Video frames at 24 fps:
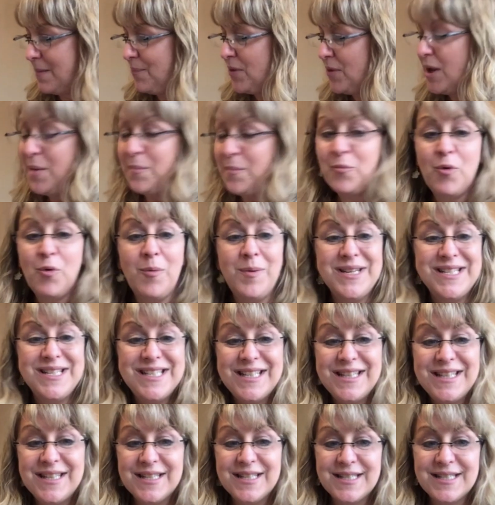What we
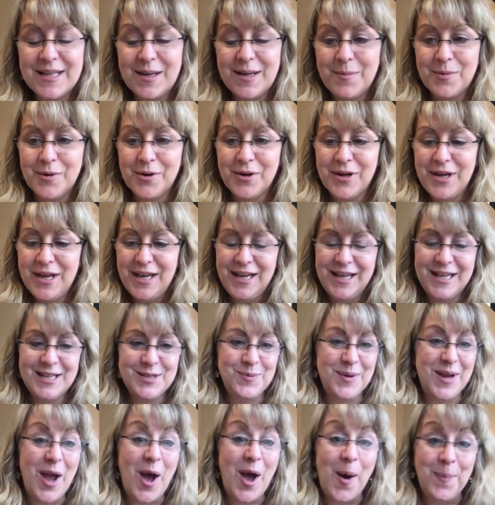did this summer is
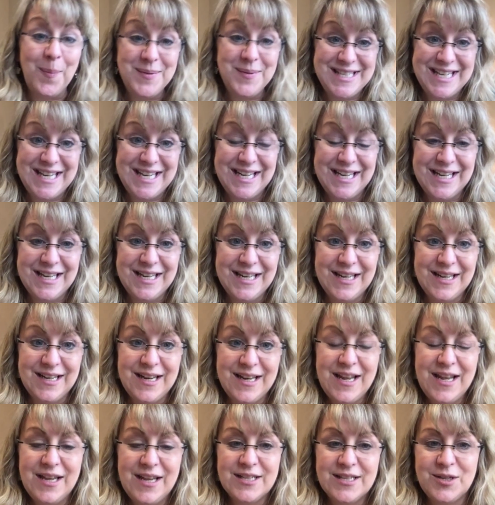we updated it.
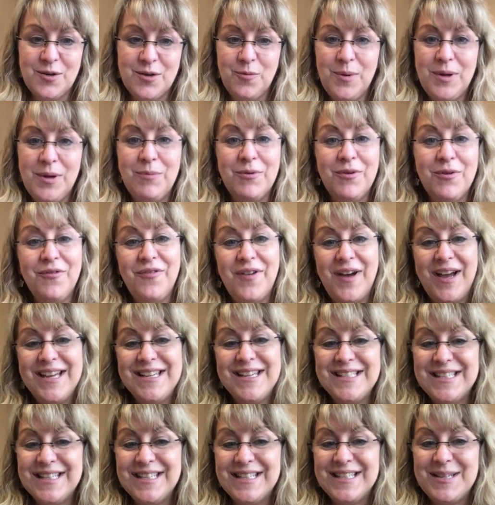So we
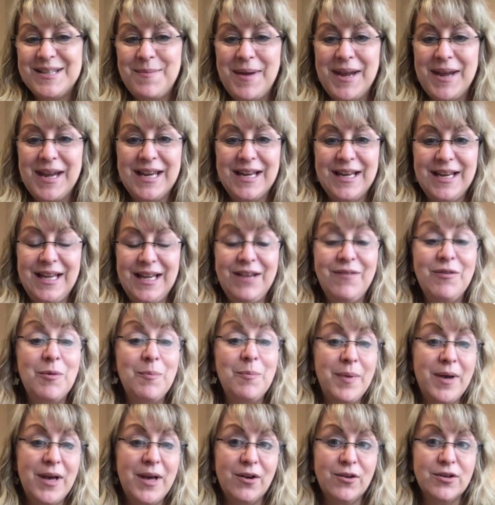revised it to make it even
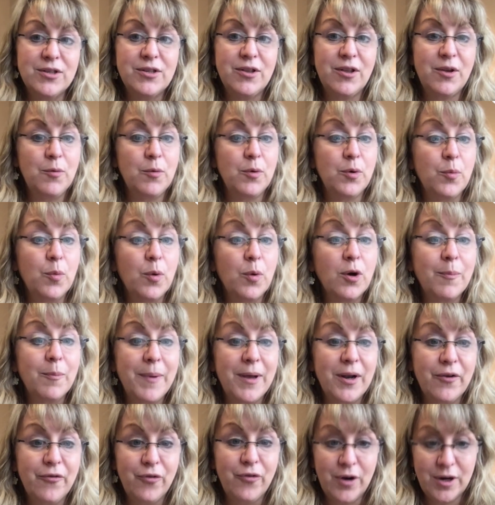better so that it would work
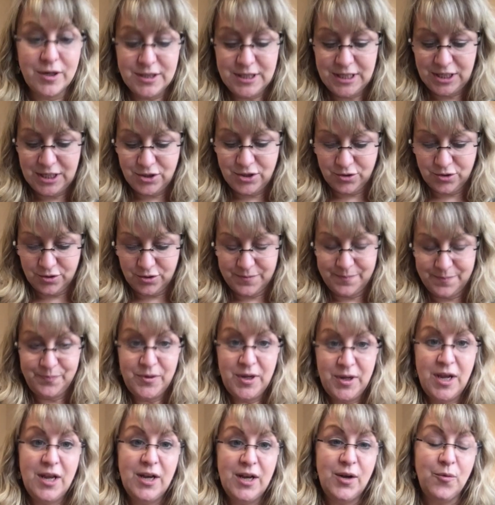better for our teachers.
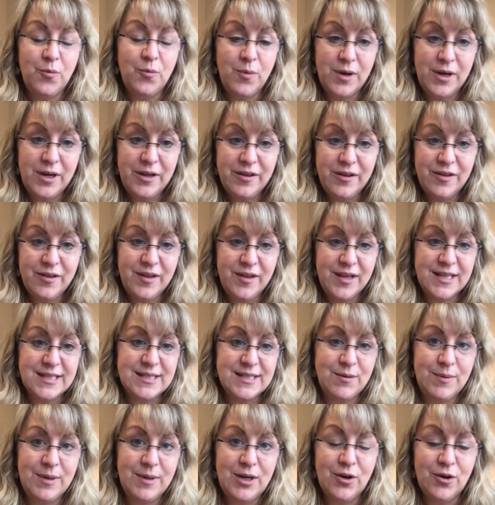Now, one of the things that
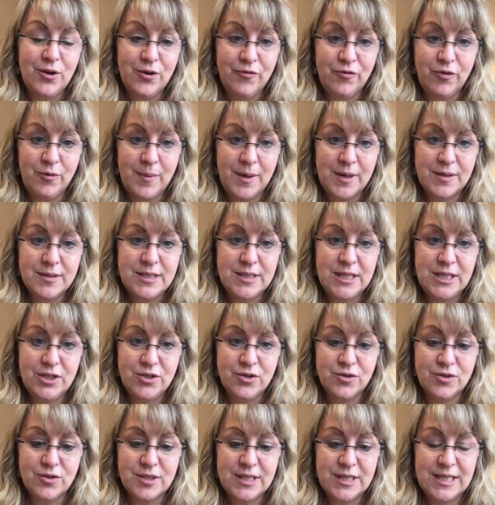we'd heard from our
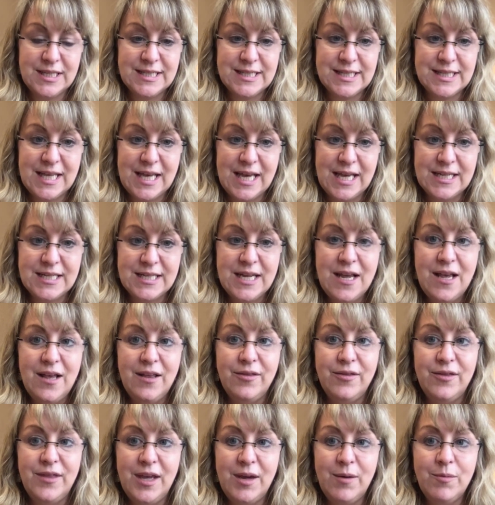teachers is that
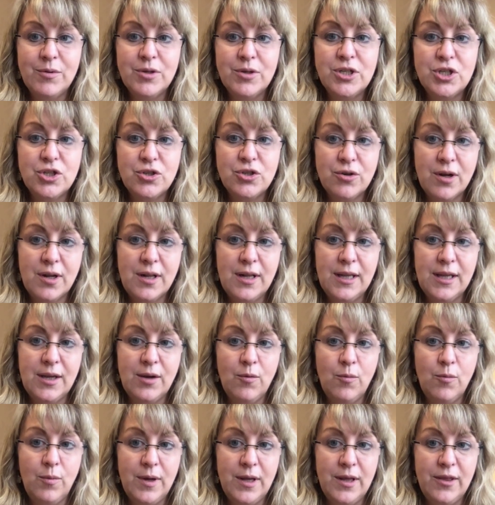they were
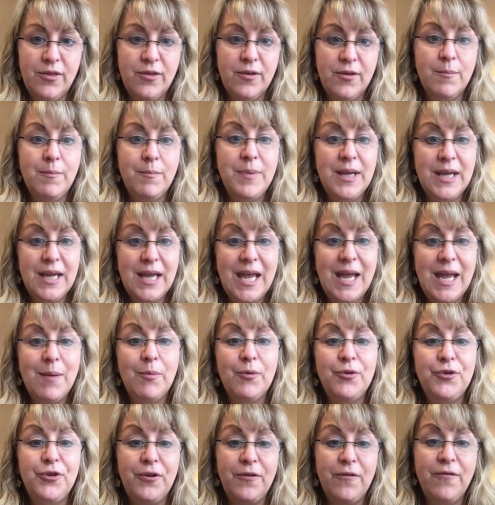struggling with being able
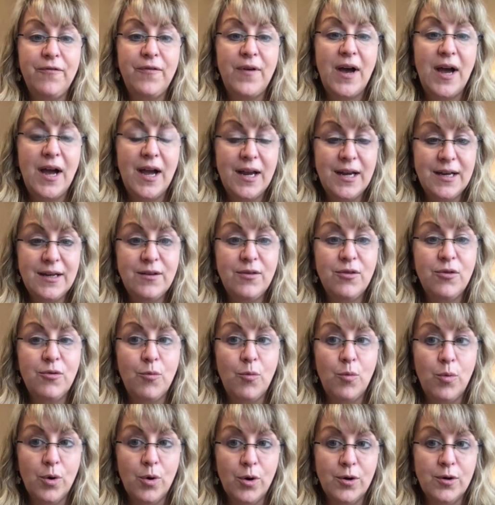to find the
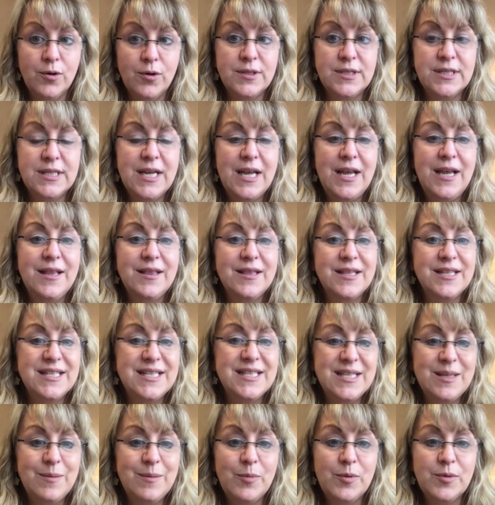words, the
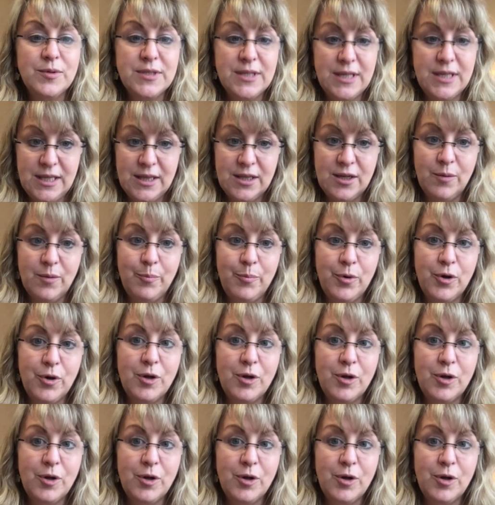symbols in their book